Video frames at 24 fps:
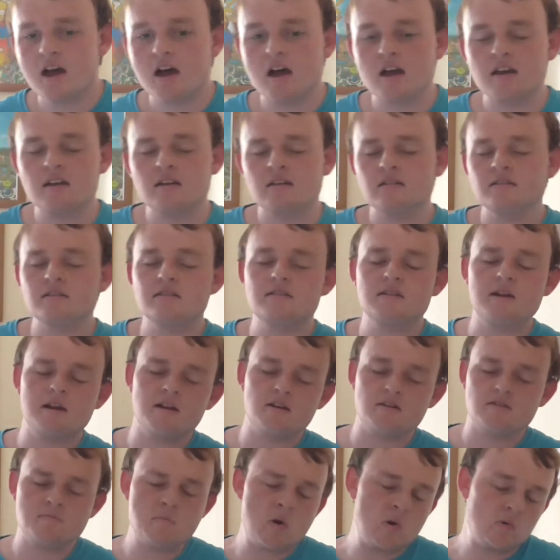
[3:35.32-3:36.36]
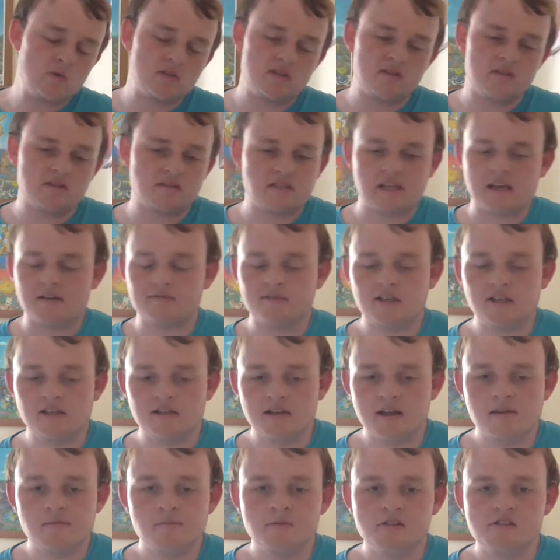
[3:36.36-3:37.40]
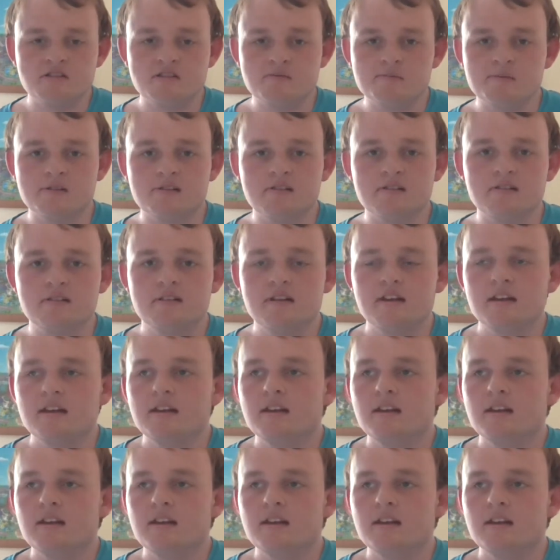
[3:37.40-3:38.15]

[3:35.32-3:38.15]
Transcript: I can understand, because Malta doesn't have any neighbours, but